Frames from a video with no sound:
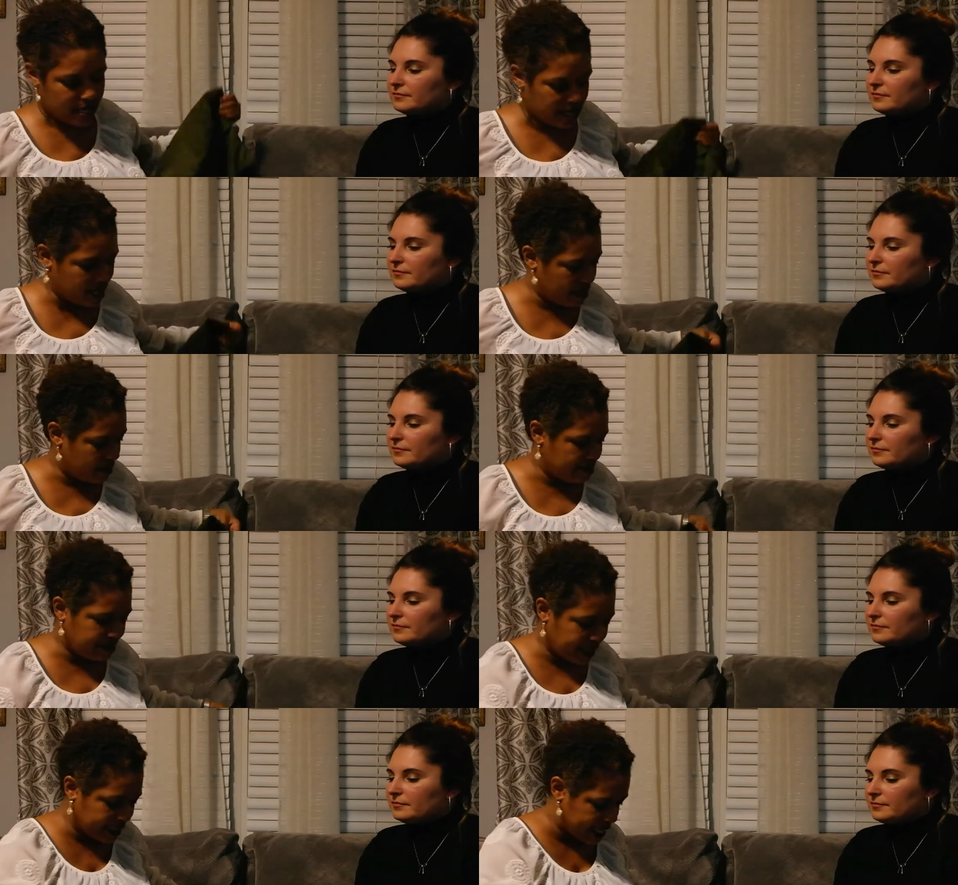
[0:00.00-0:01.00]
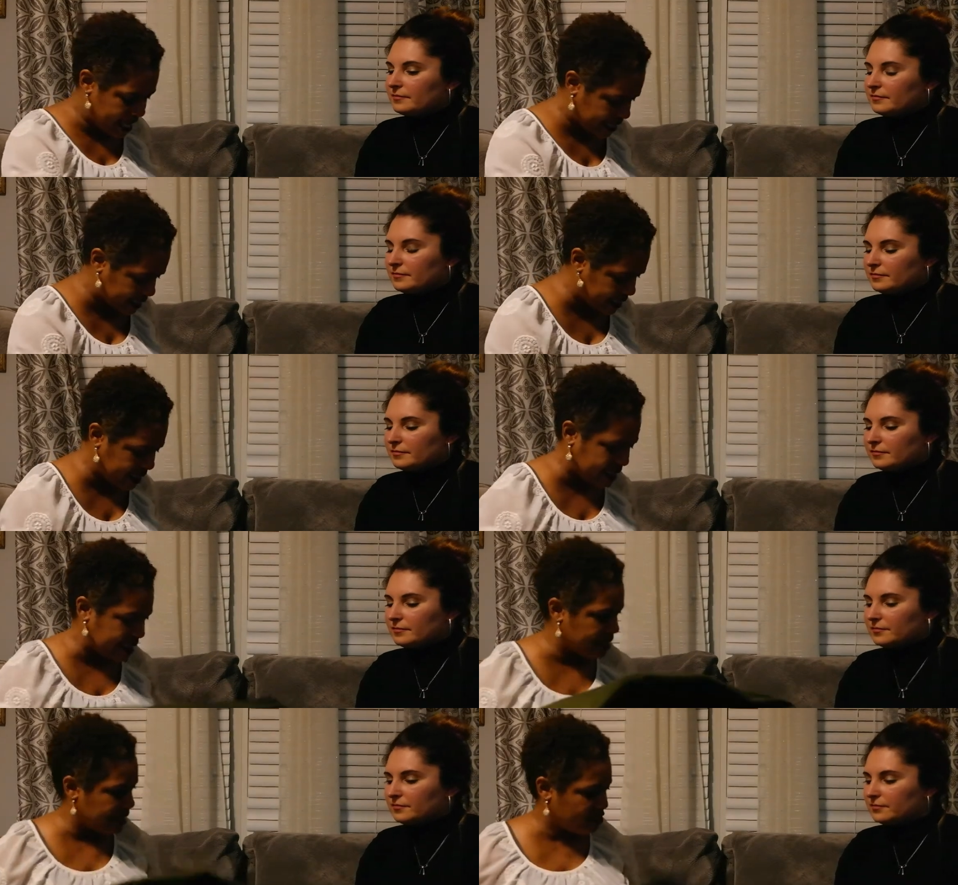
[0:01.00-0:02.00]
Speaker 1: Um, but excellent
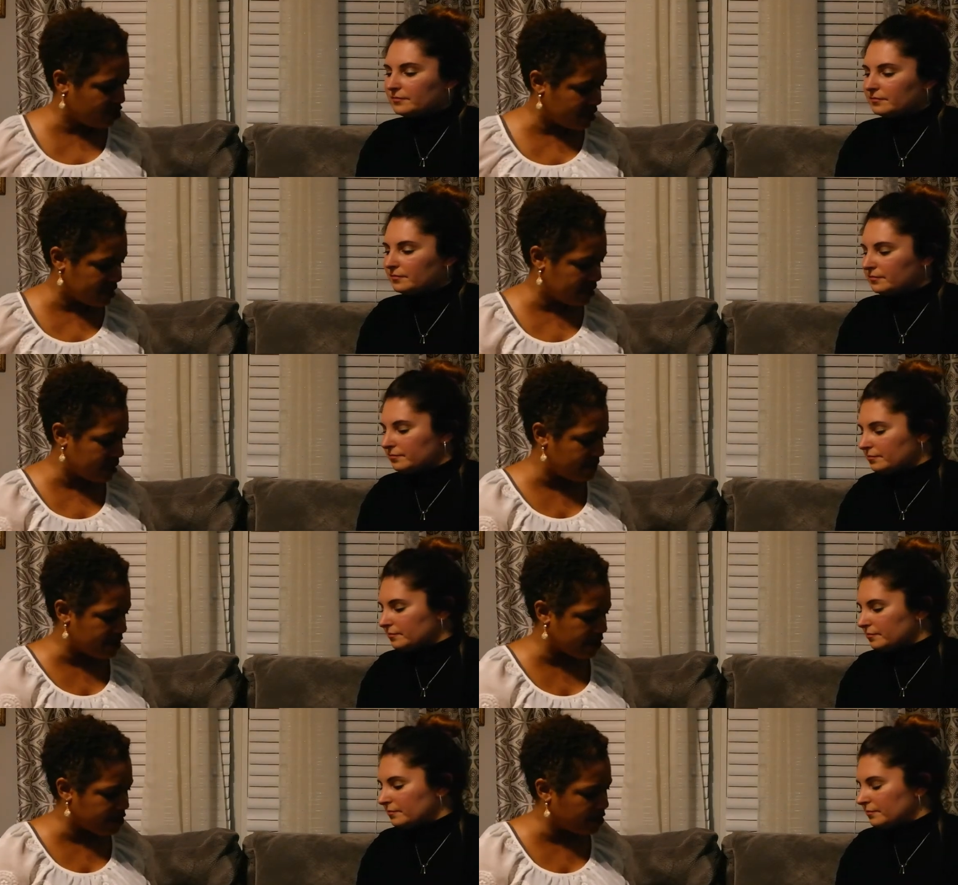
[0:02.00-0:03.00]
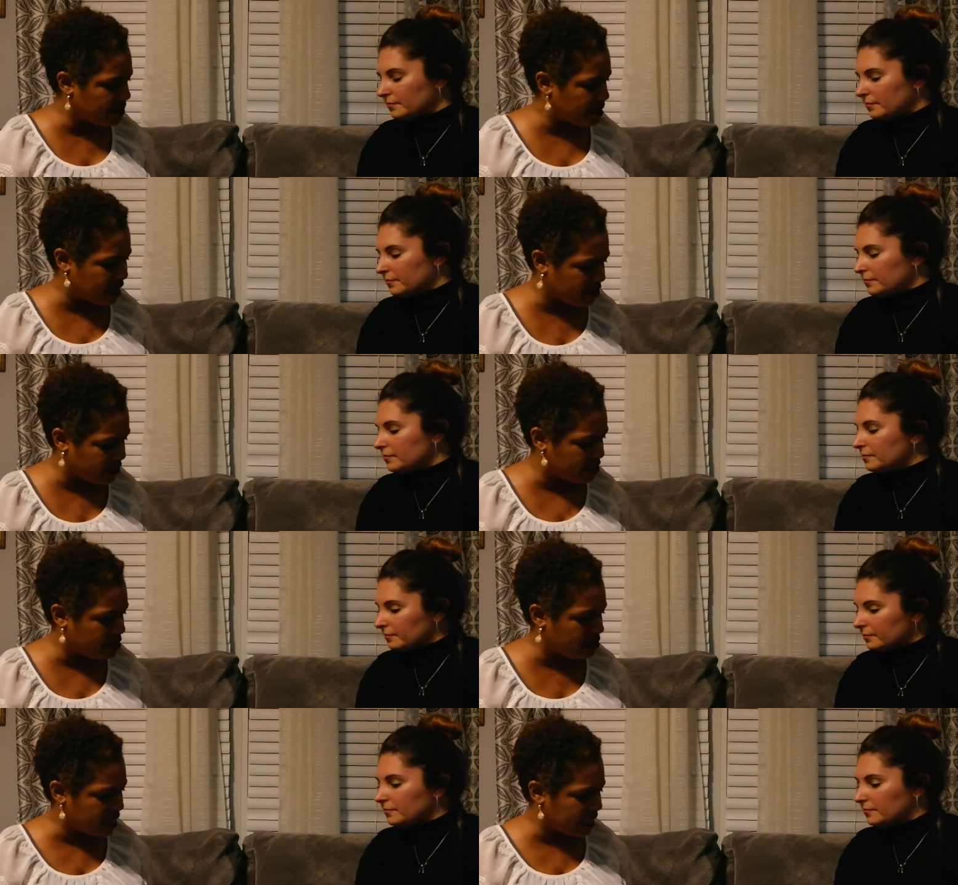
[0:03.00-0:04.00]
condition, very good
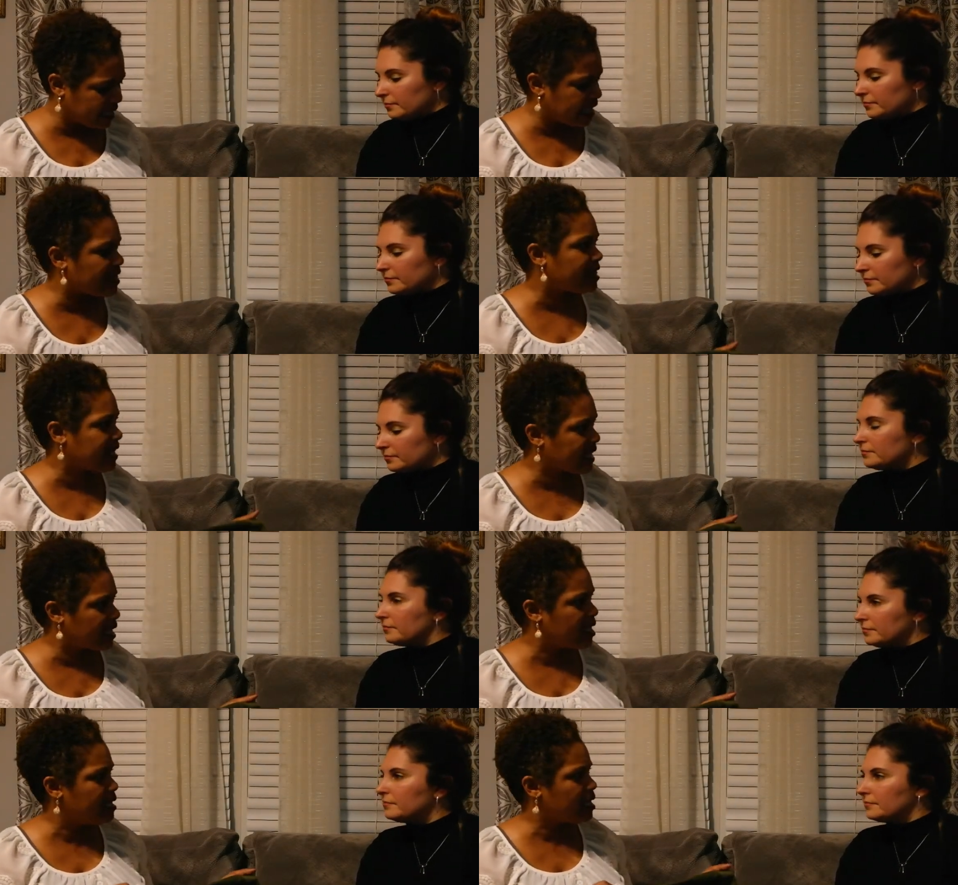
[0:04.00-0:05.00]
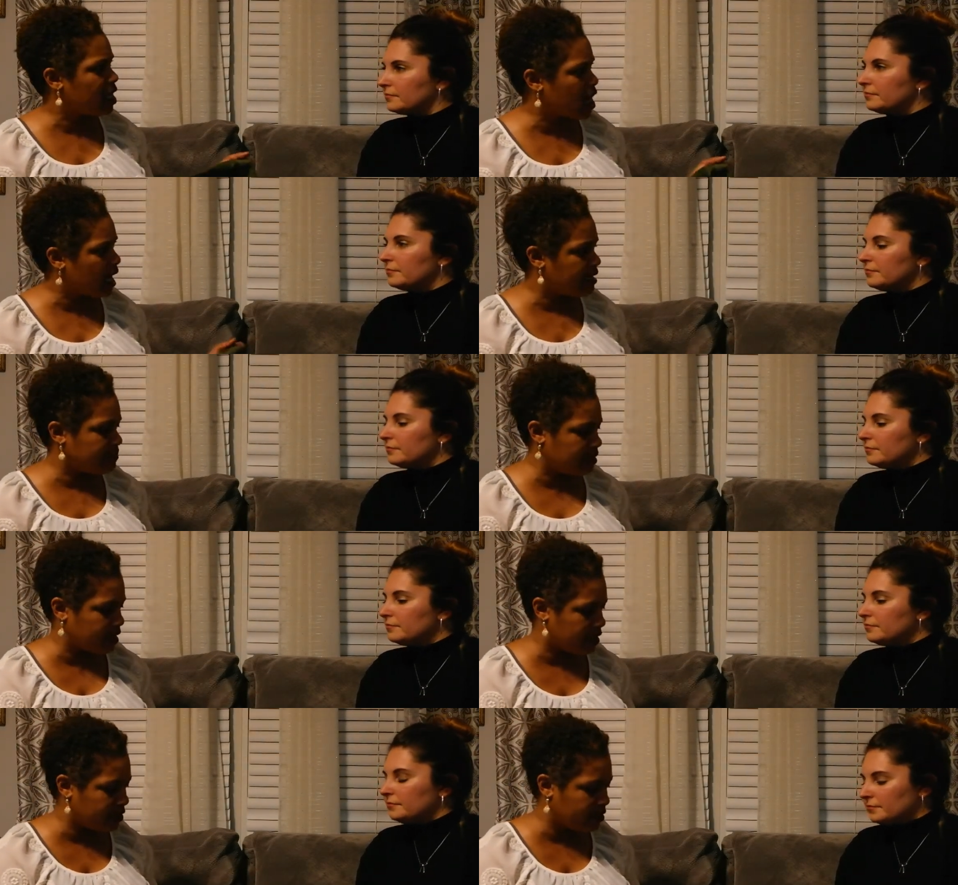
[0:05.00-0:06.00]
material, kind of like a thick cotton
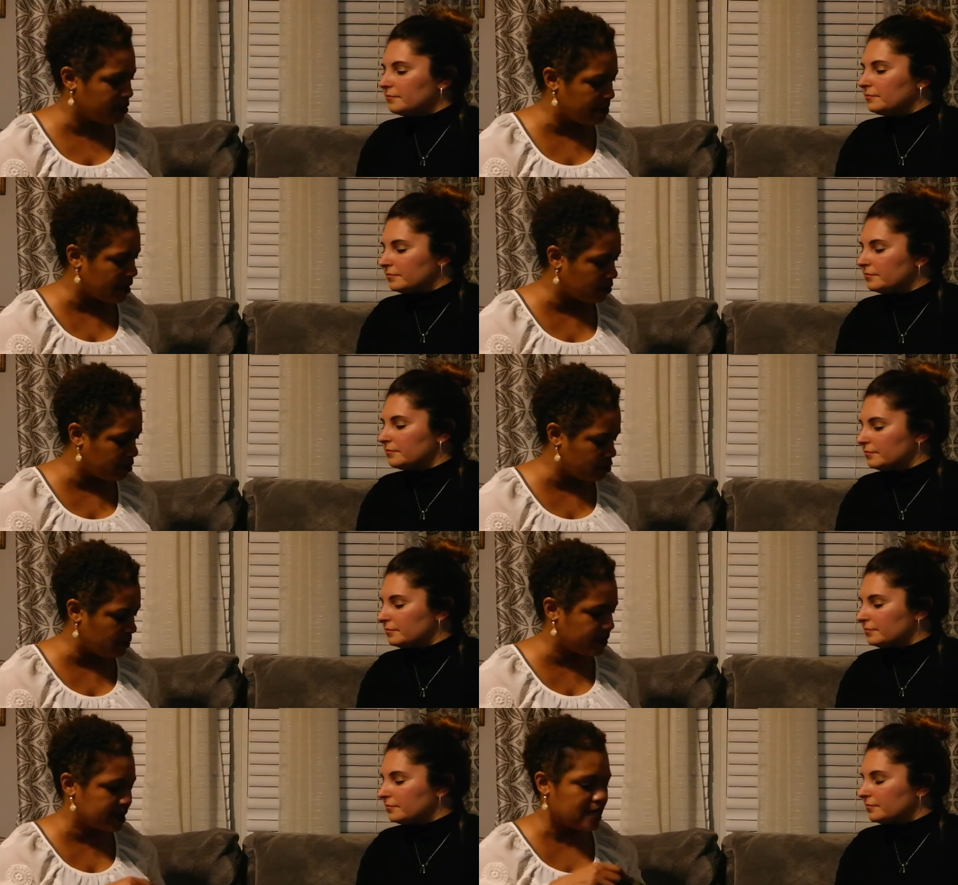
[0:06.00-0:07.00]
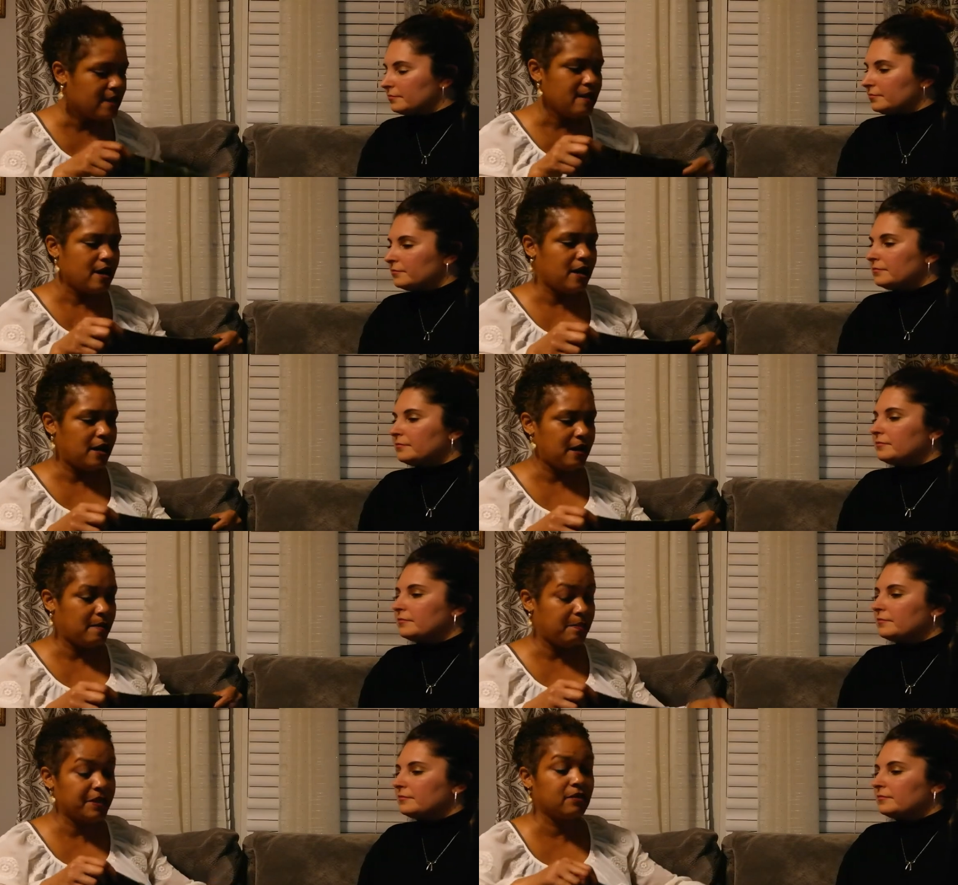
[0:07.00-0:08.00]
material, belt loops,
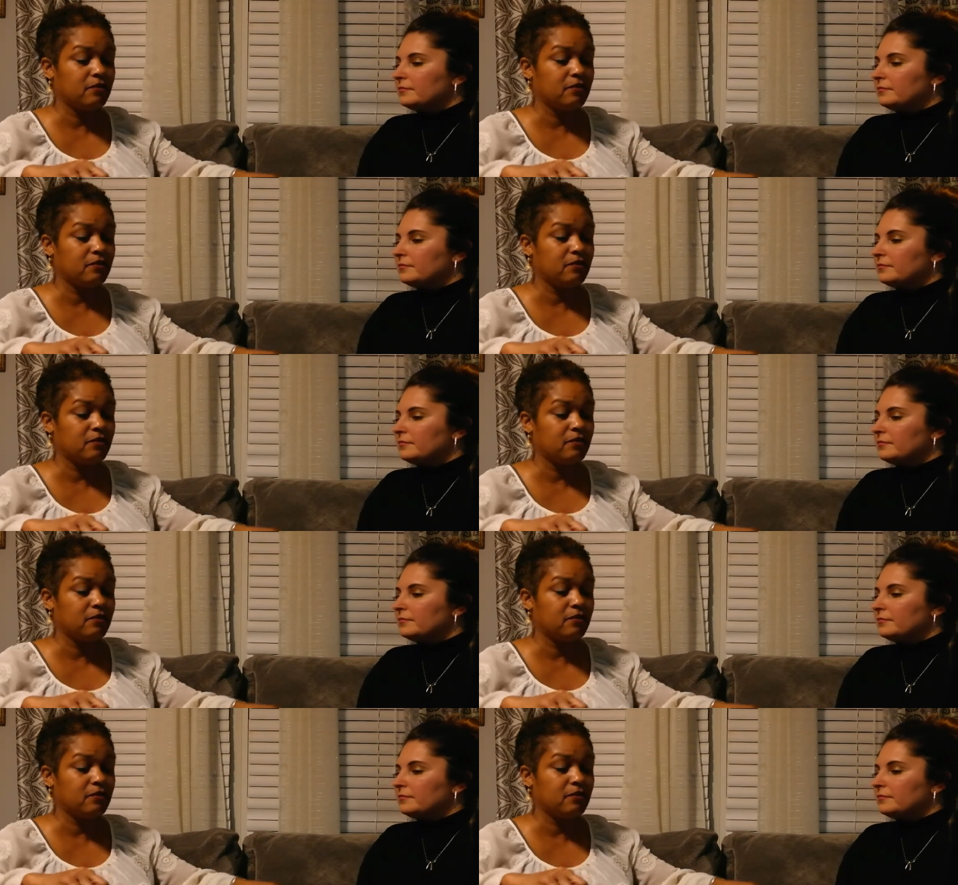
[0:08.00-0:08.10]
um, but